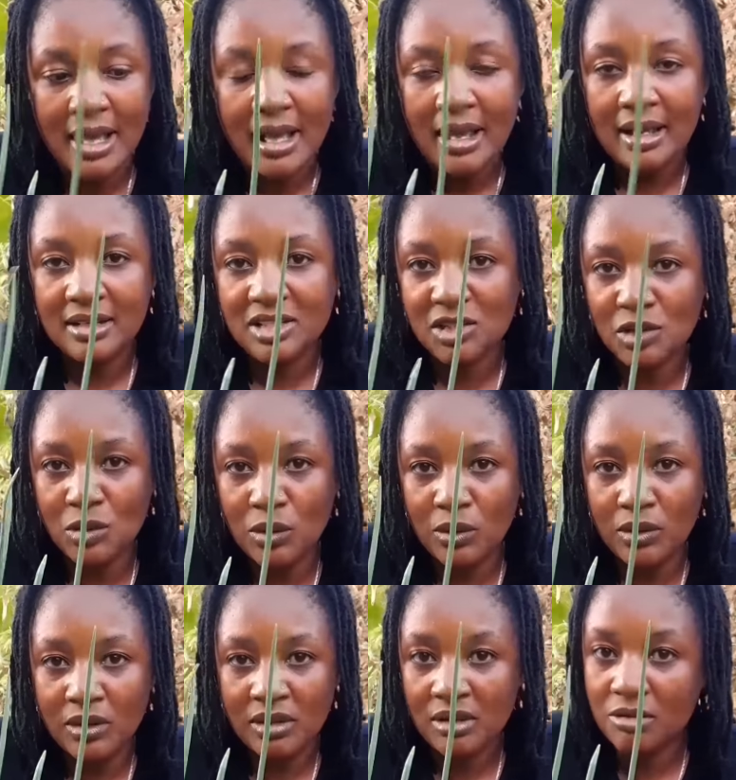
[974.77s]
And so
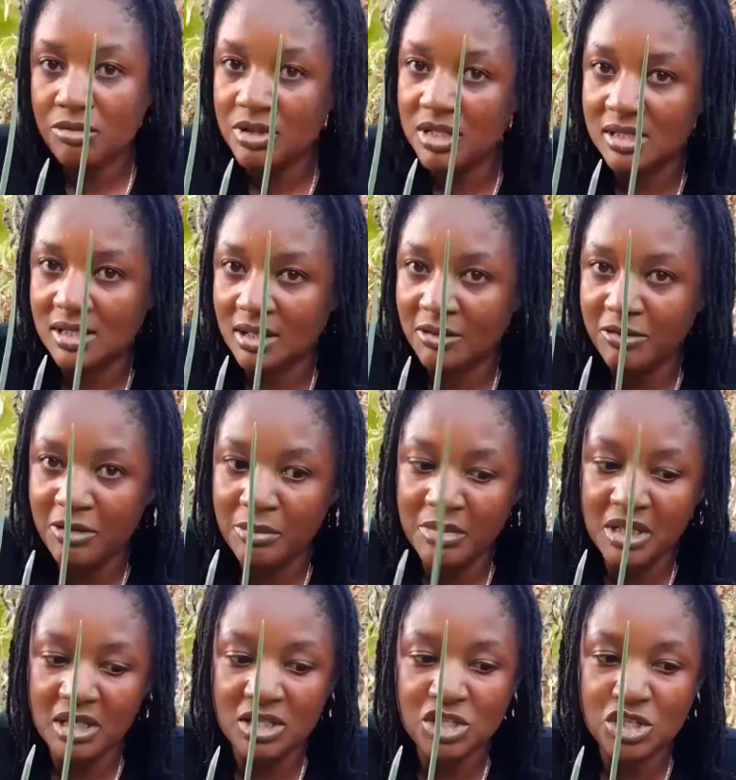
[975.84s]
the reason for
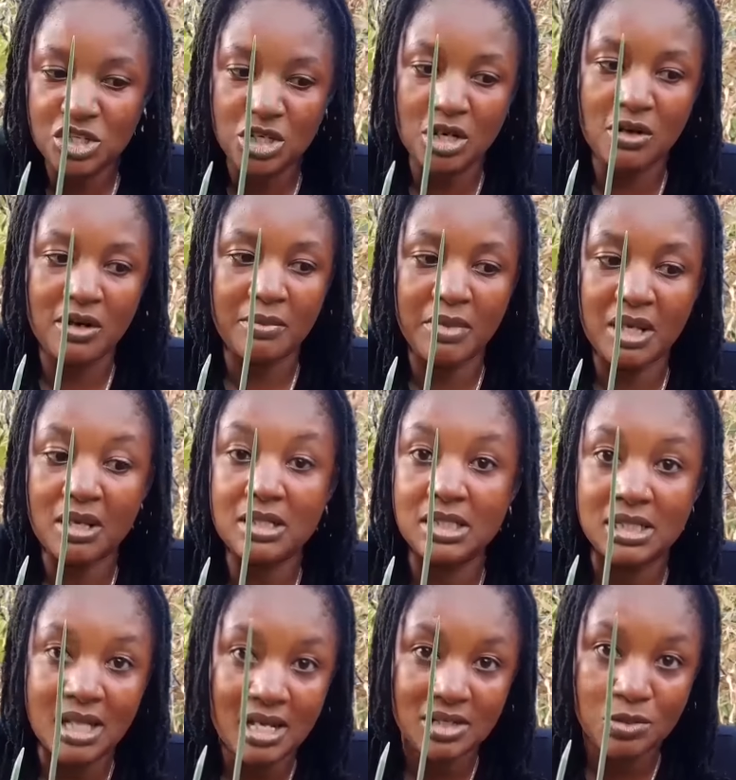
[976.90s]
me sharing, because it
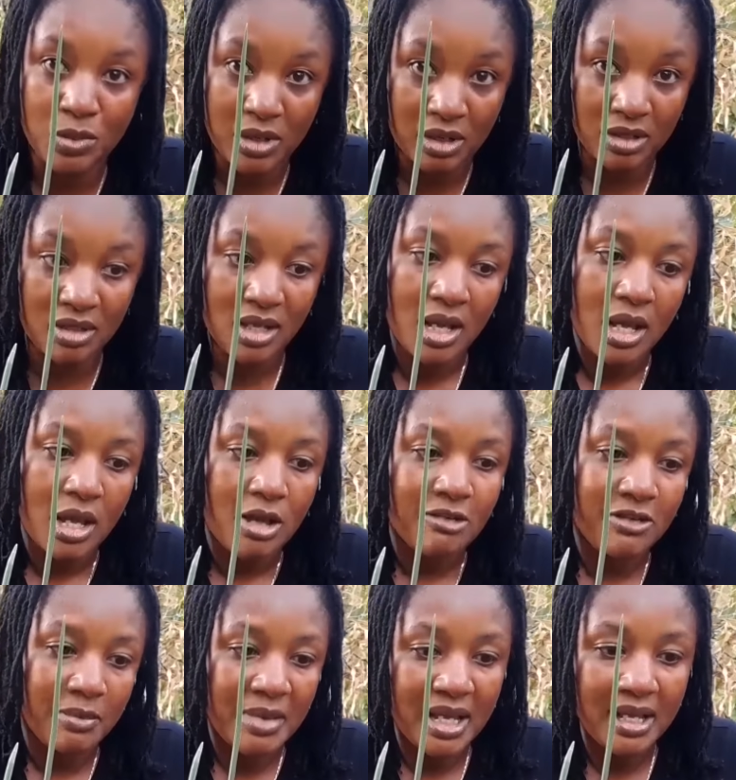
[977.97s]
has worked
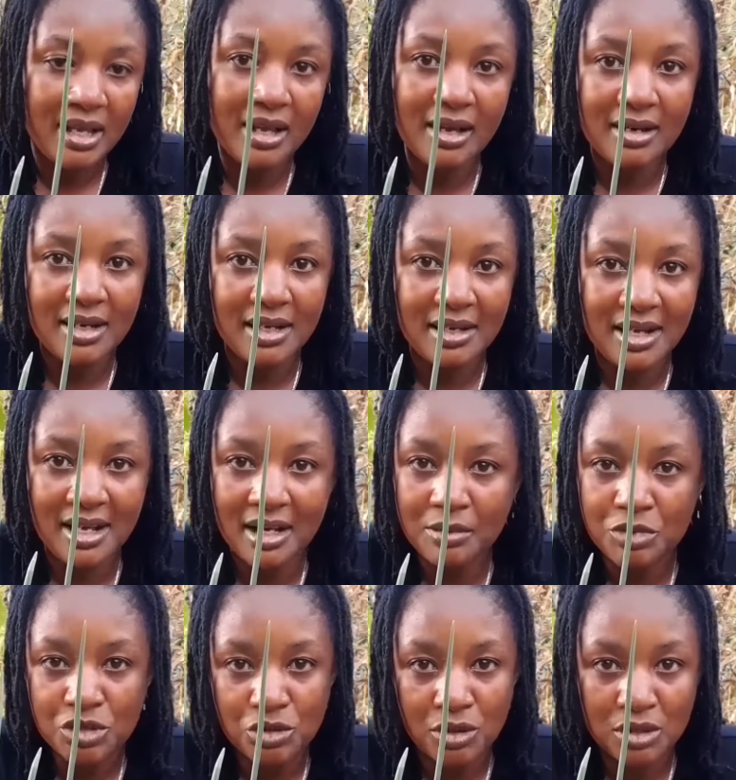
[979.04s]
for my garden and I'm
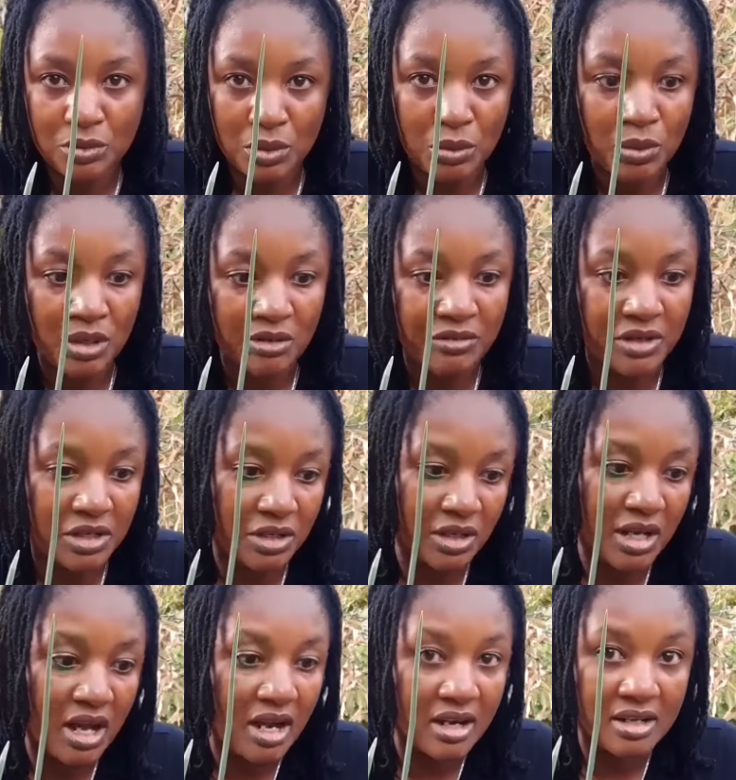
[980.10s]
sure it will work for your
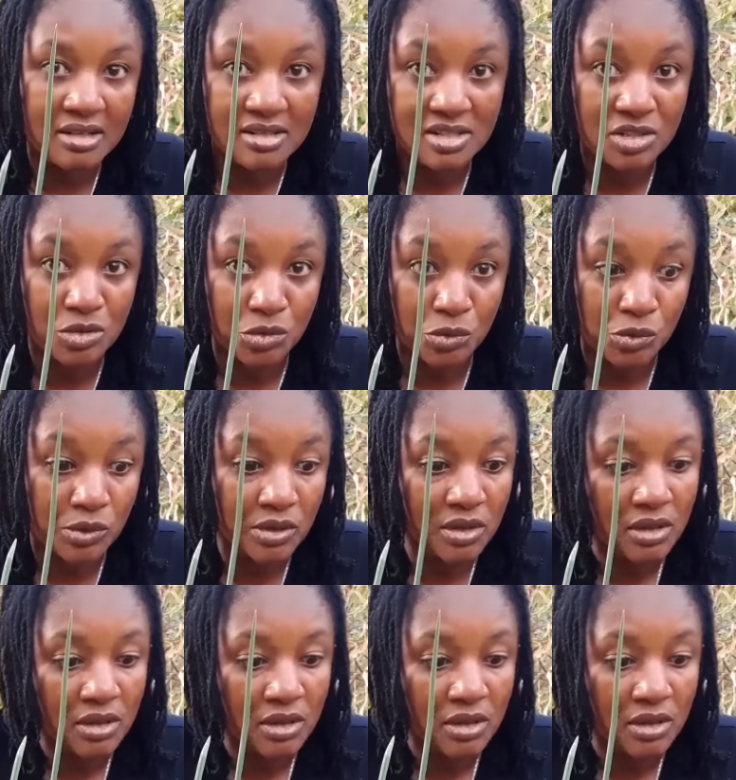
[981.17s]
gardens too.